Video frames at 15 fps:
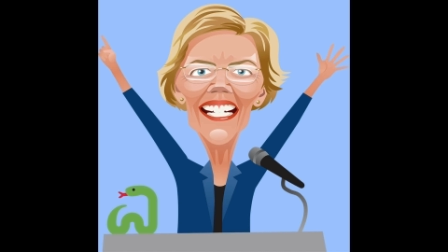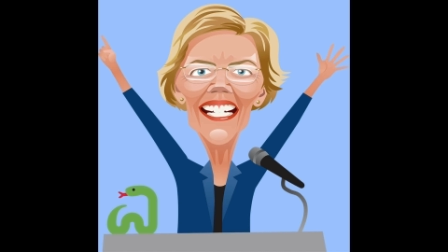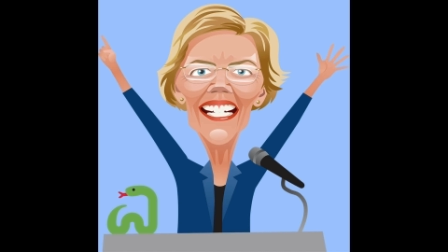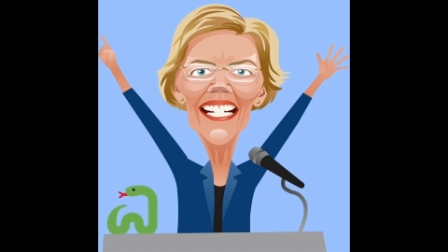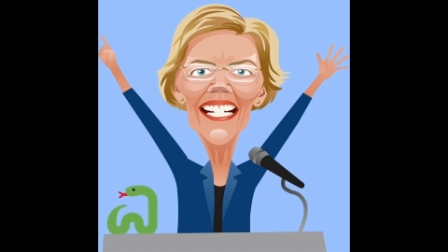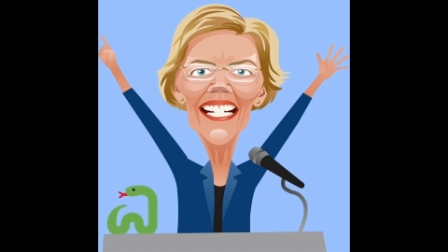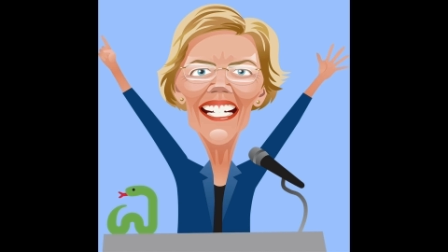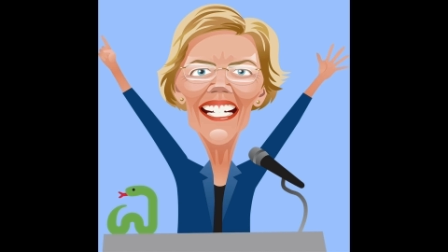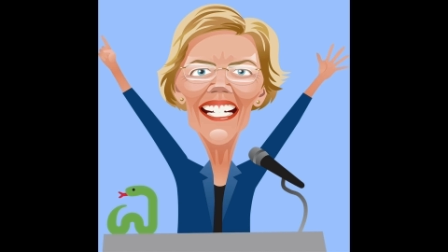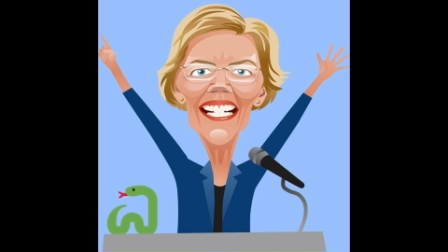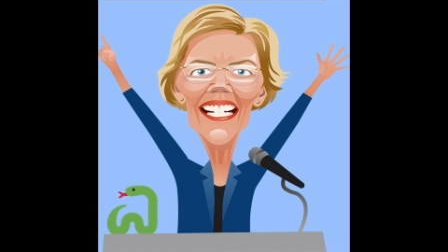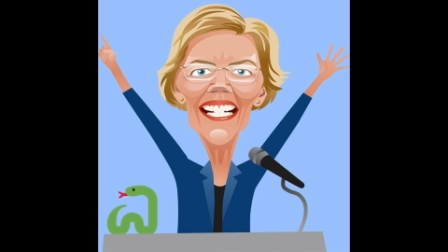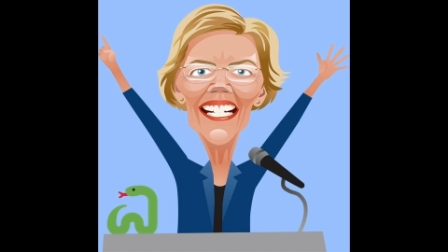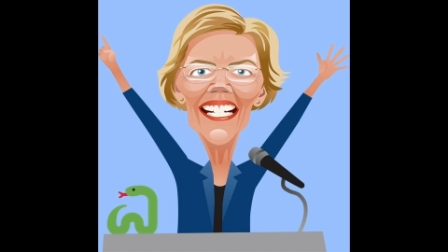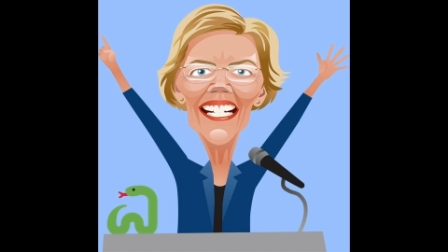Warren
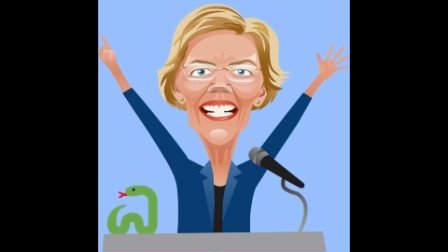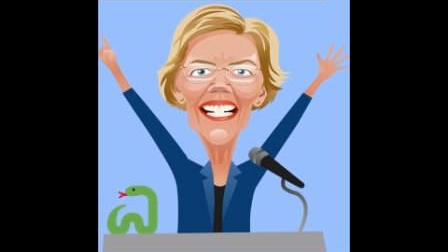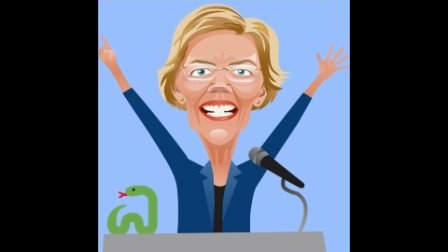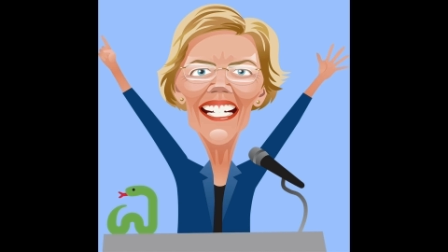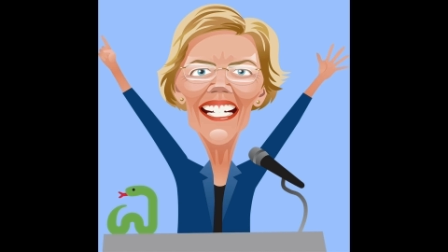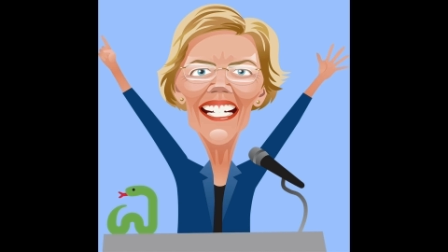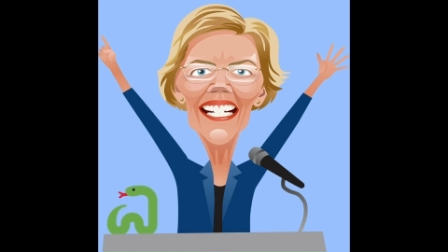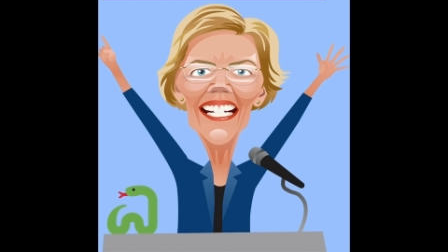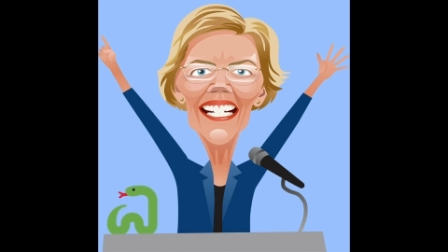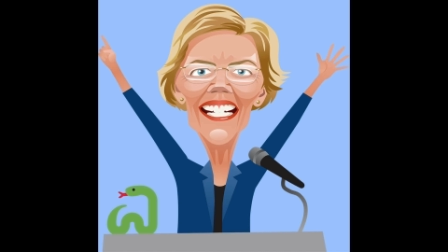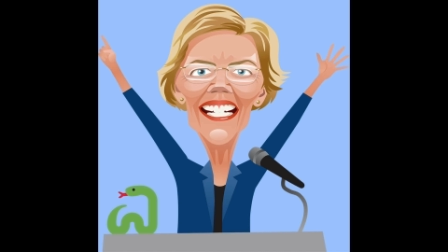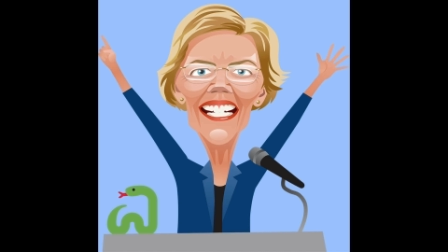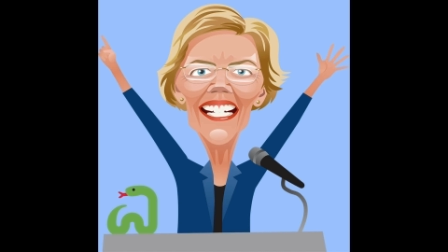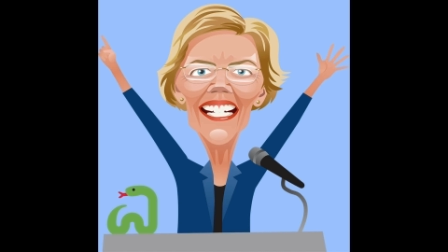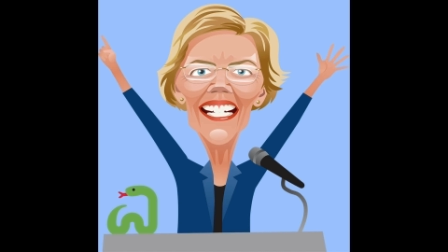is
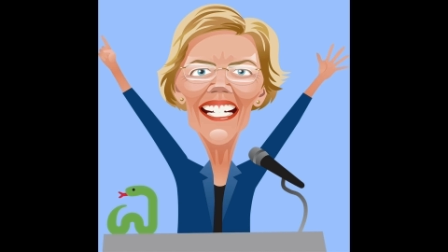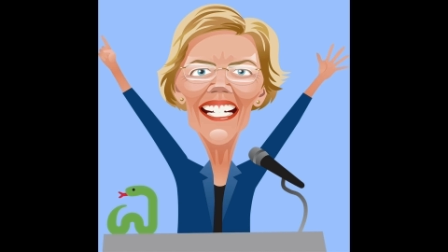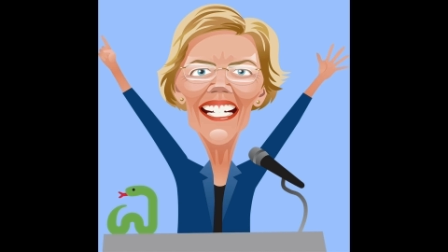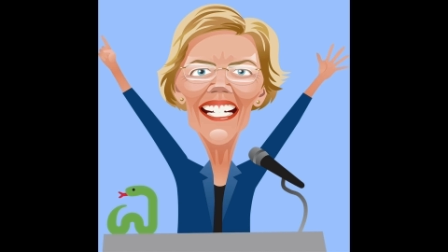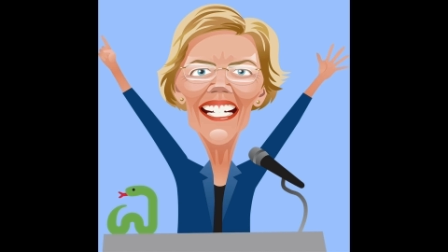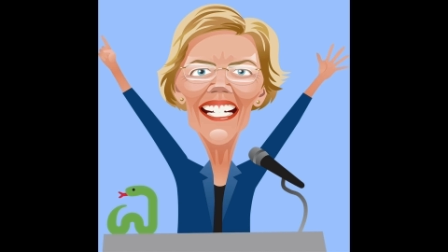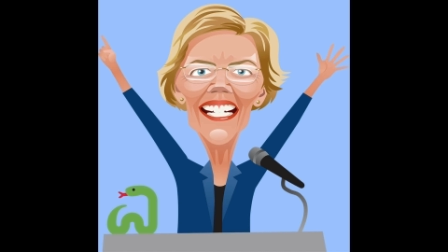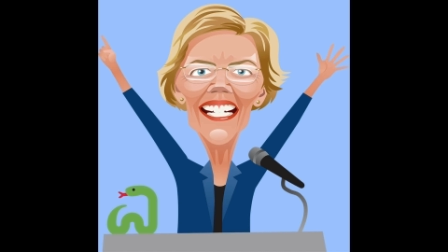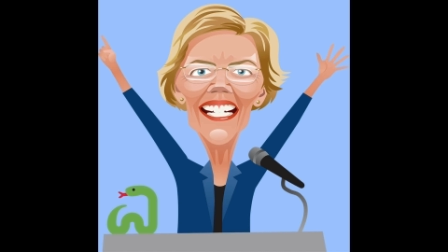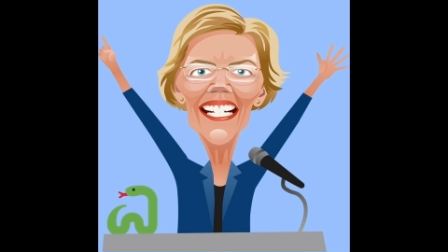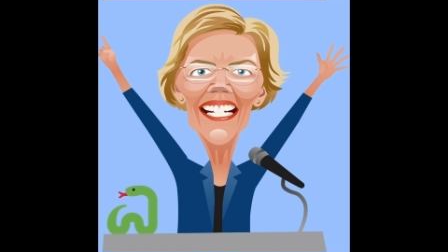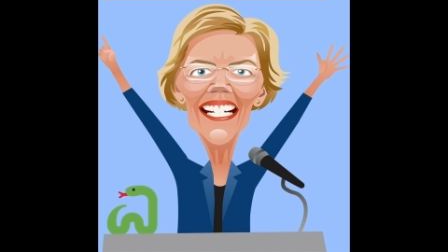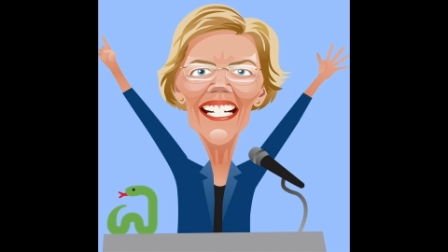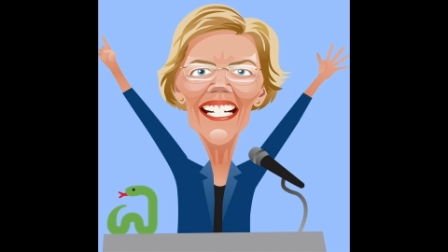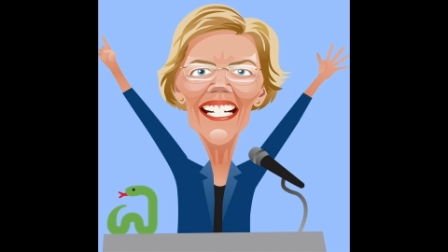absolutely not a
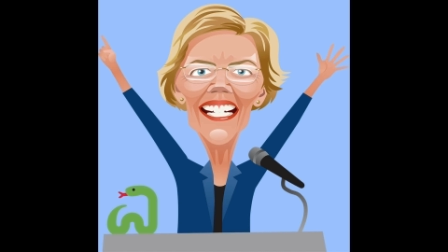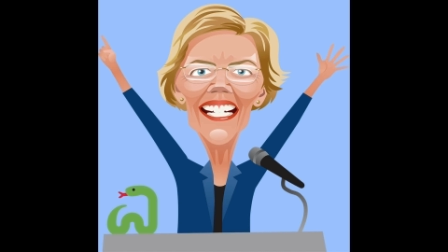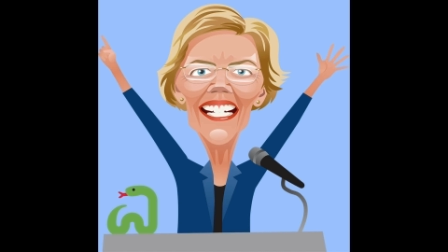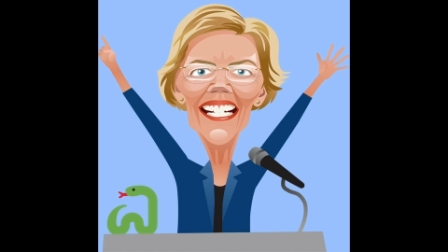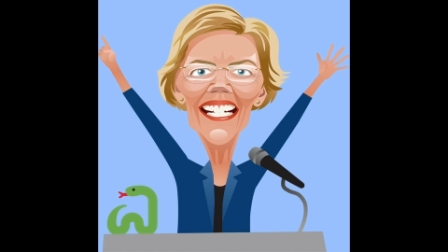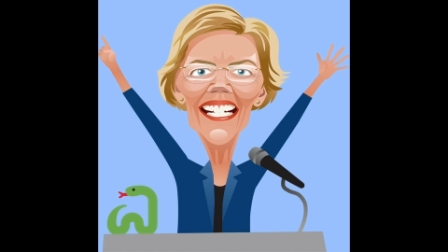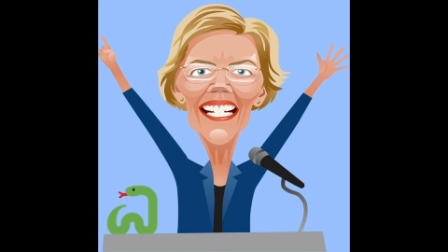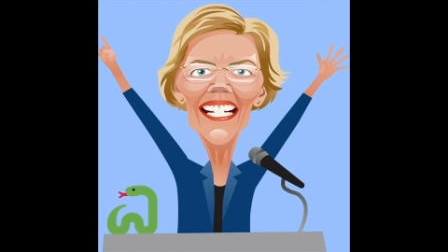progressive.